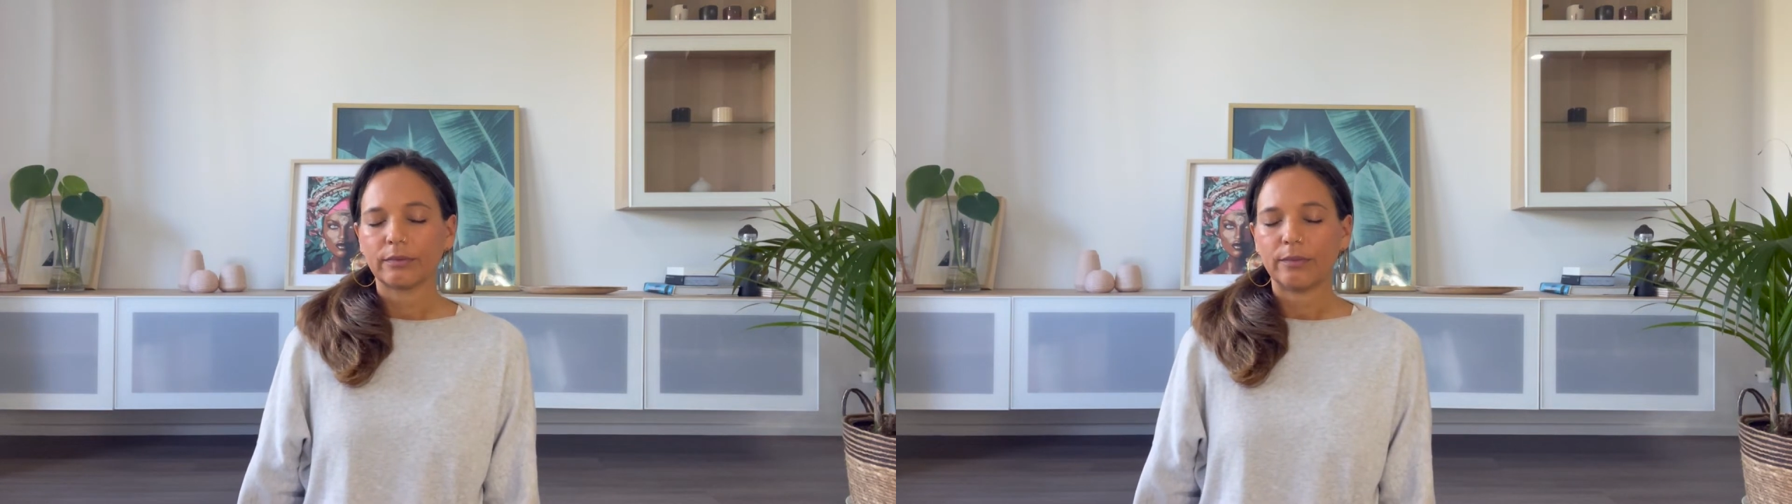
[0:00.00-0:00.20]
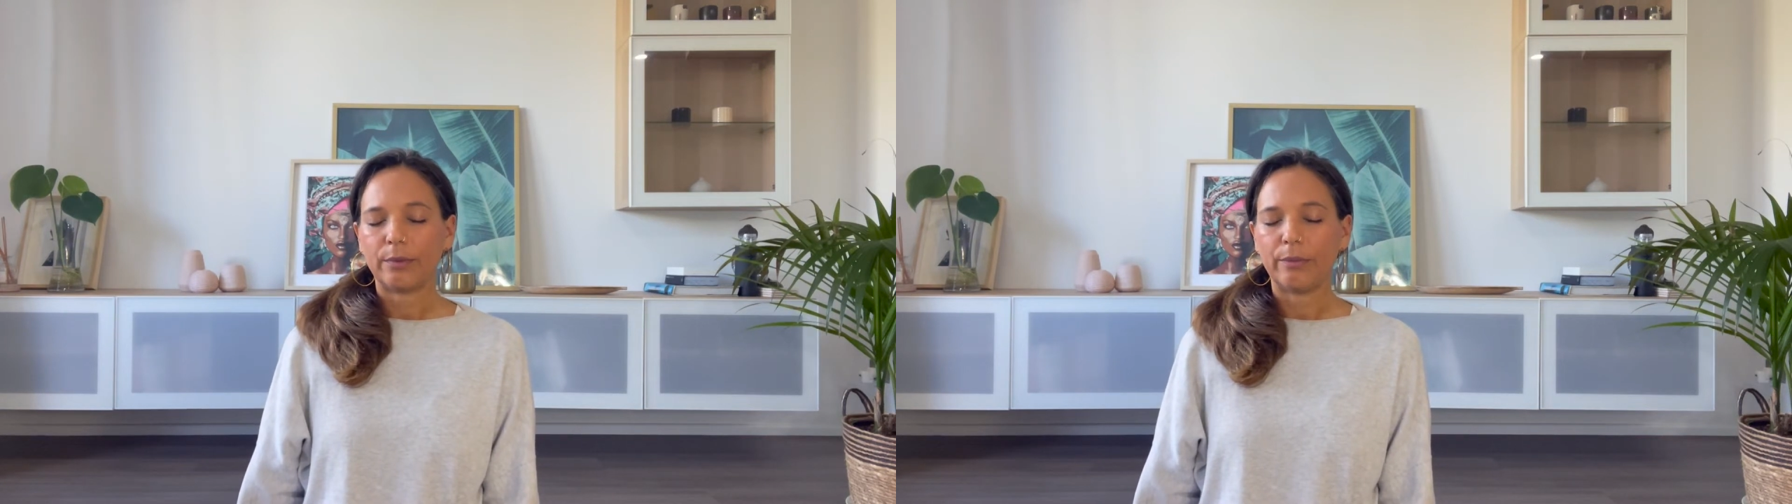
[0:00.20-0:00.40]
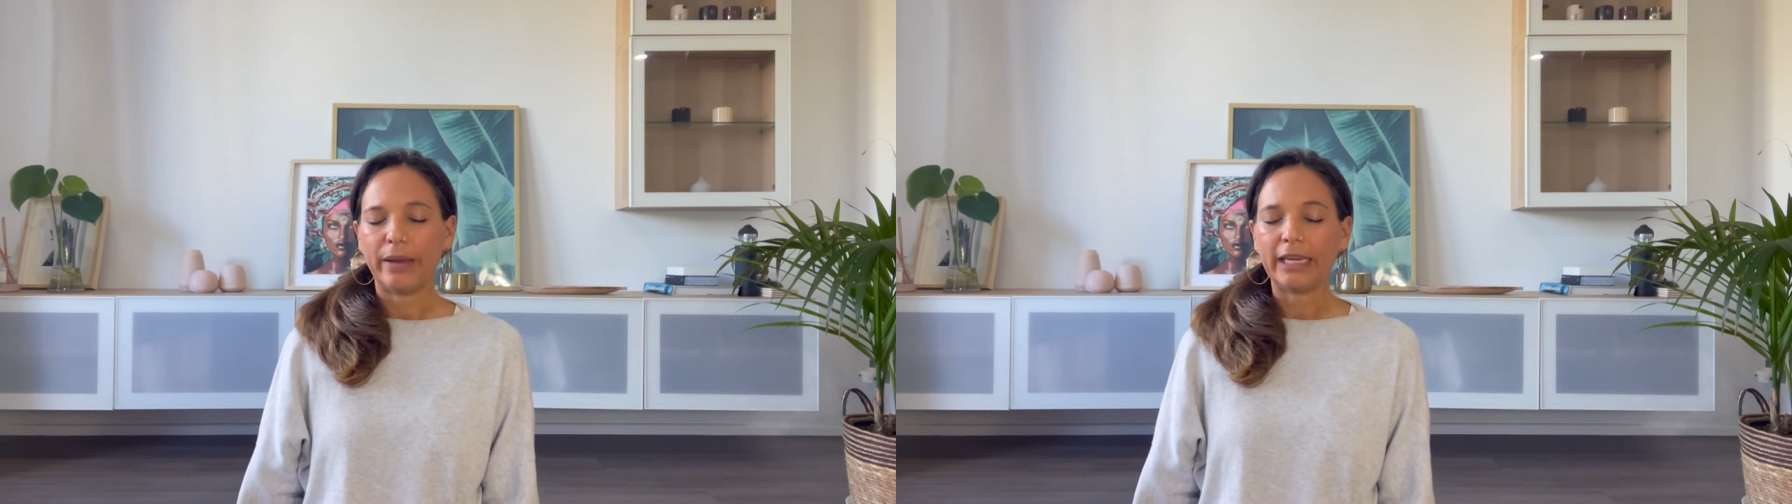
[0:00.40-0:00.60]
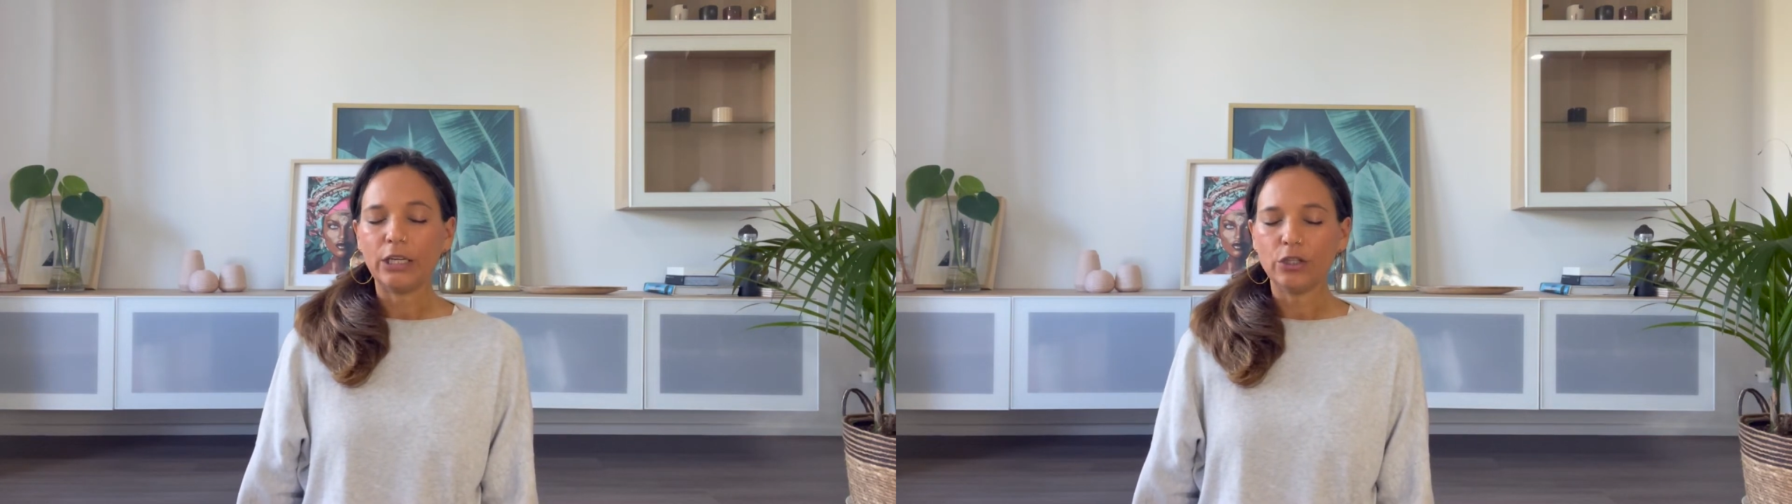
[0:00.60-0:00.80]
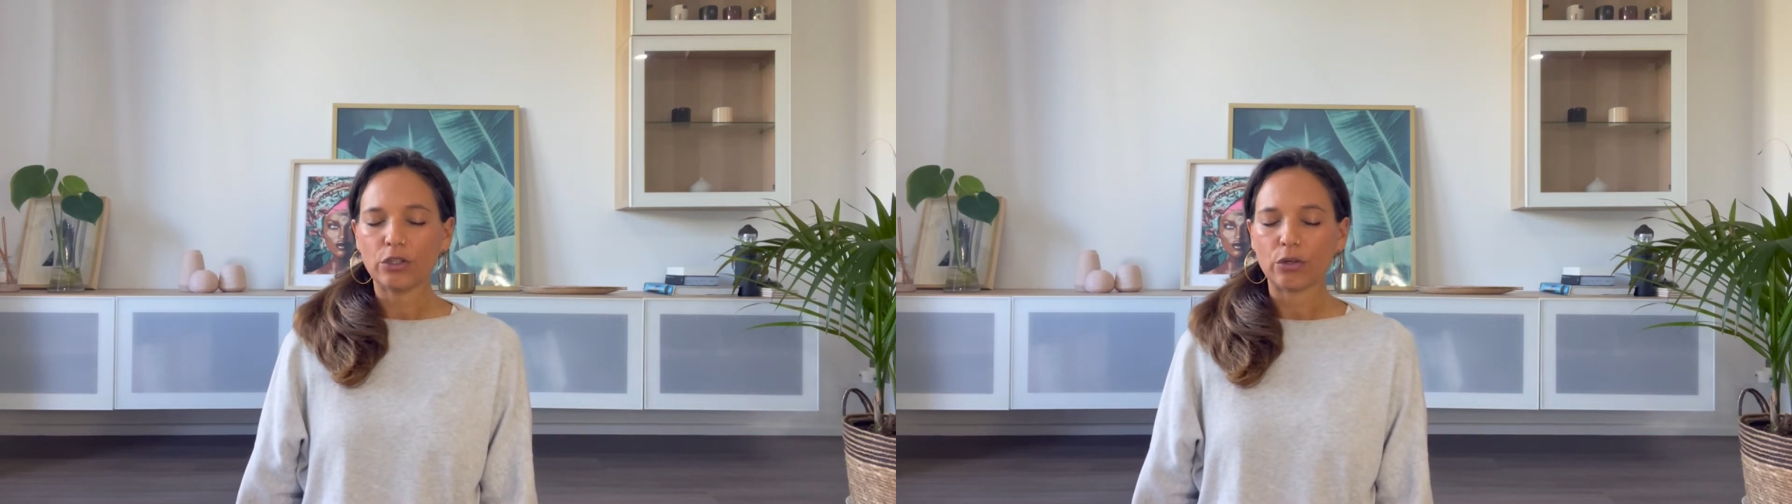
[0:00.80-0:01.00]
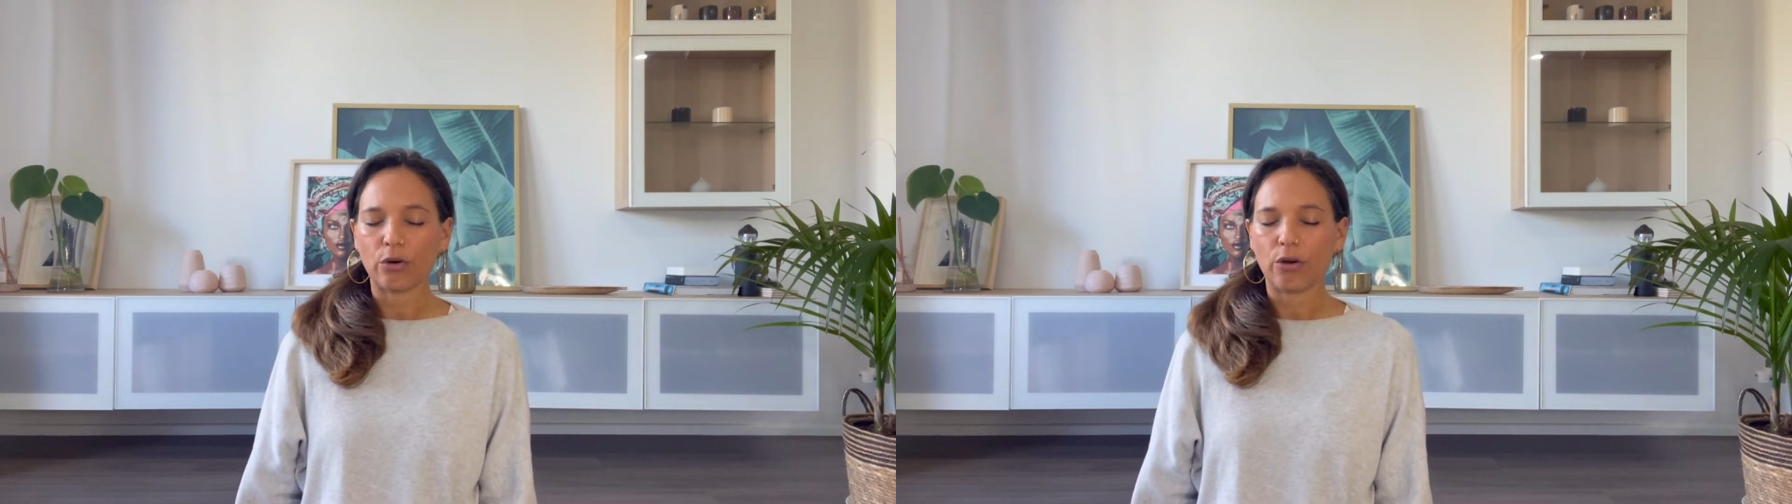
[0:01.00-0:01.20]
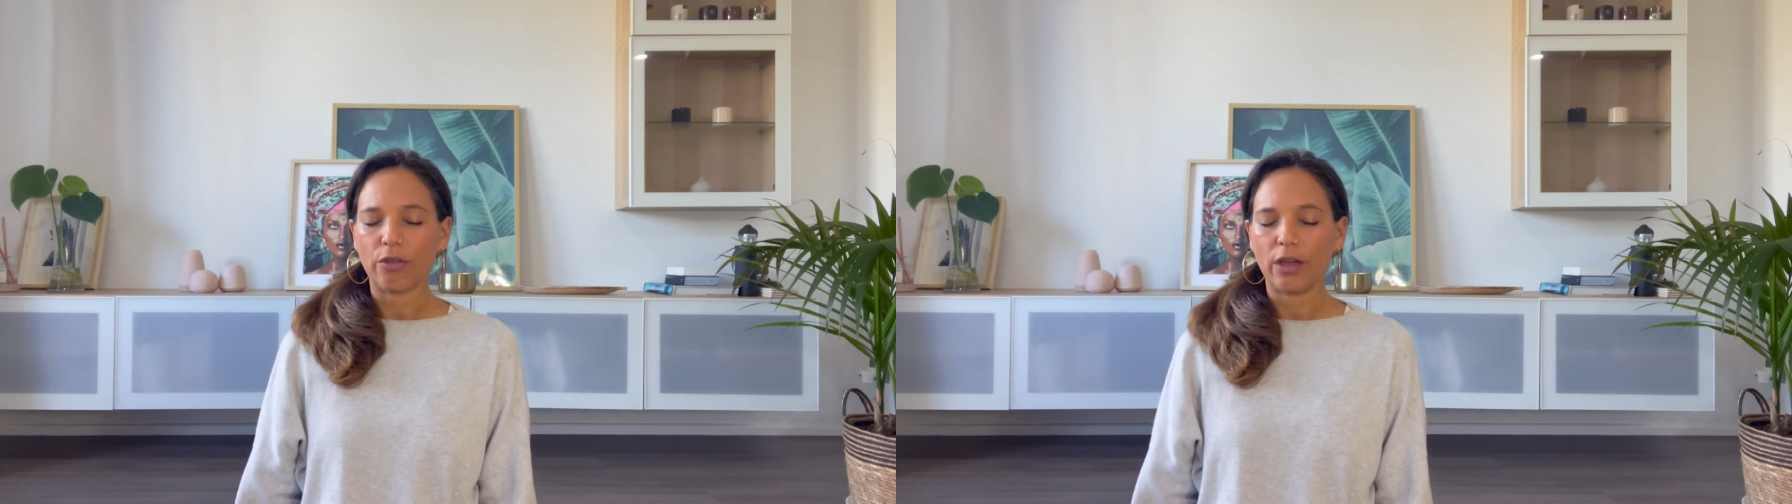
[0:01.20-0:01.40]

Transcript: But making sure